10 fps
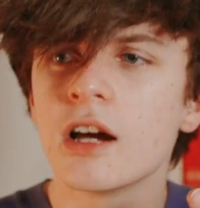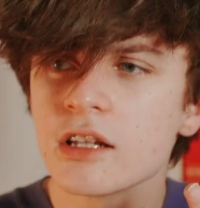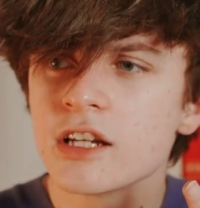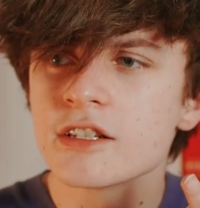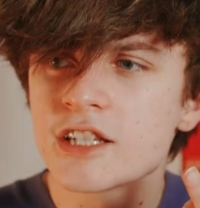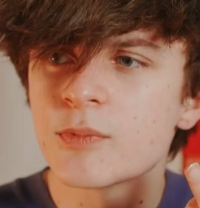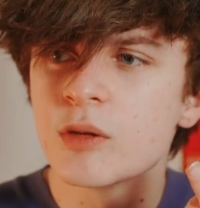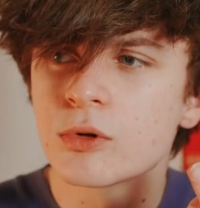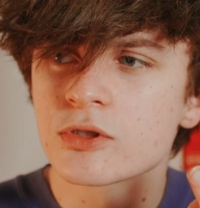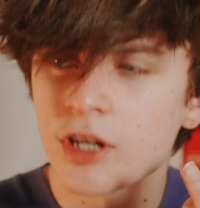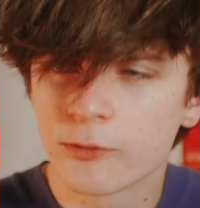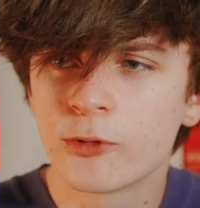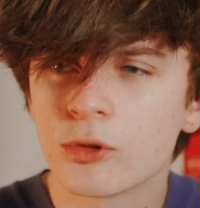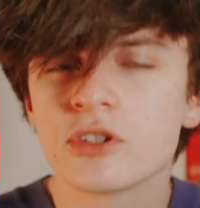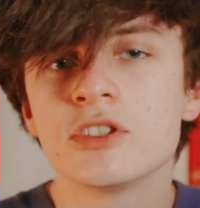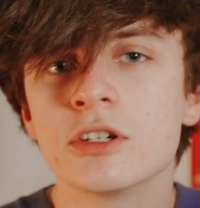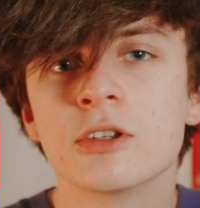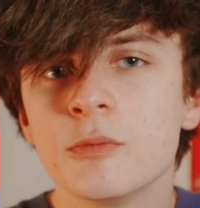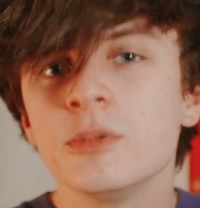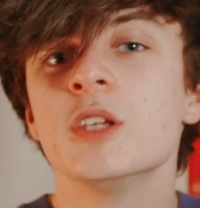I'd like to spend more time focusing
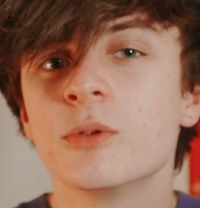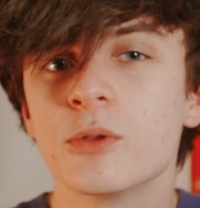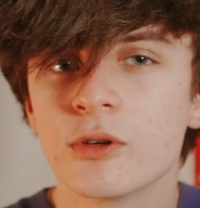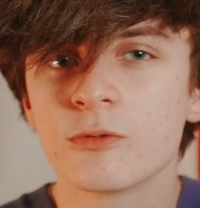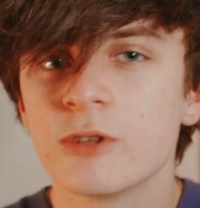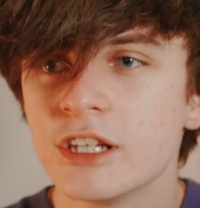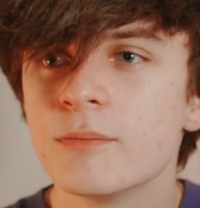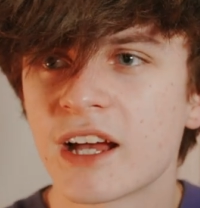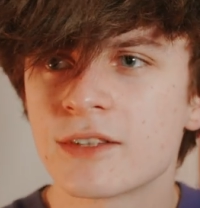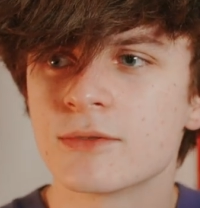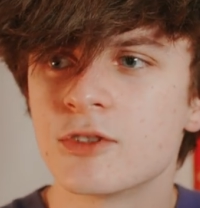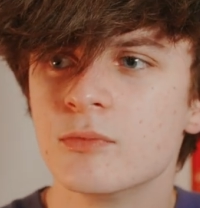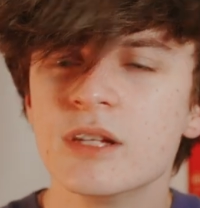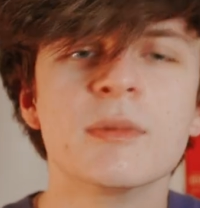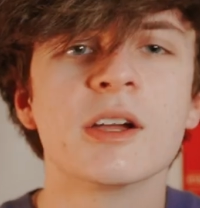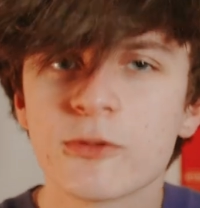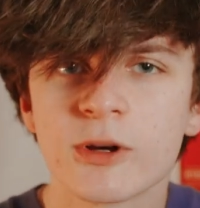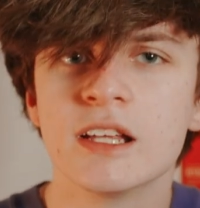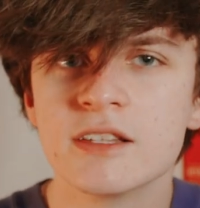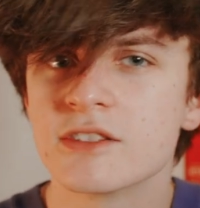on the people that really matter to me, my
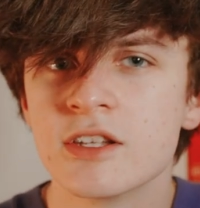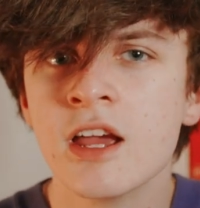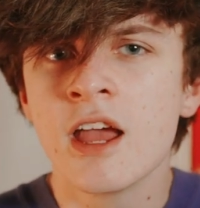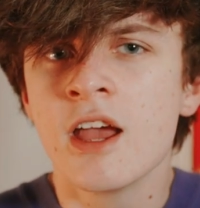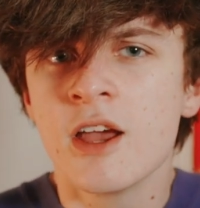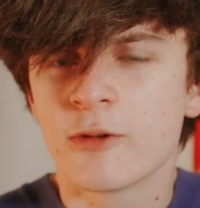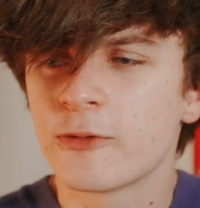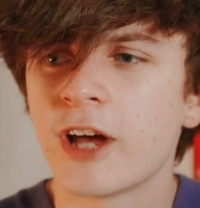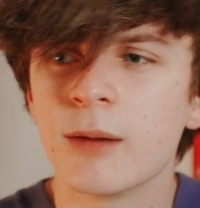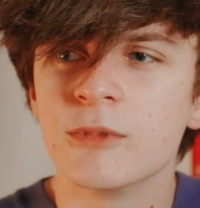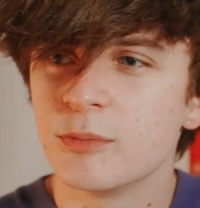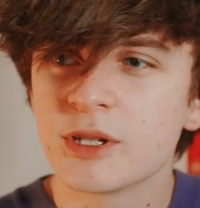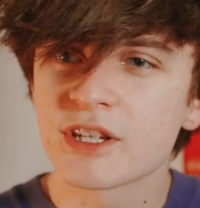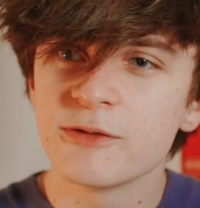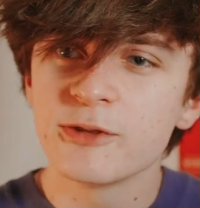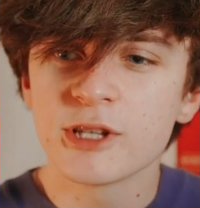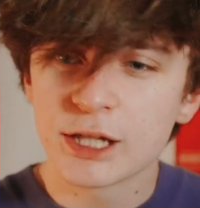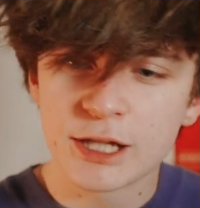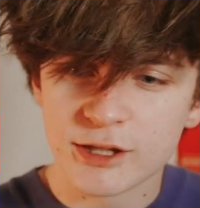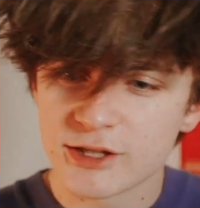friends and family, because I feel
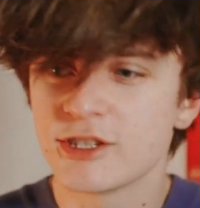like in this